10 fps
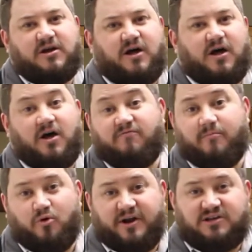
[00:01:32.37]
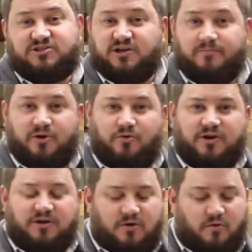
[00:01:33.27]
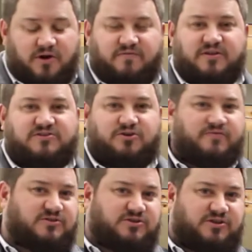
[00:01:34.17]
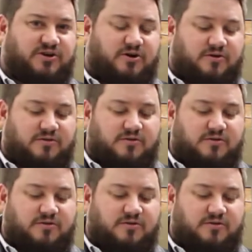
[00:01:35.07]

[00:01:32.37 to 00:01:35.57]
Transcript: of a bridge, a building, or even the surface of the earth.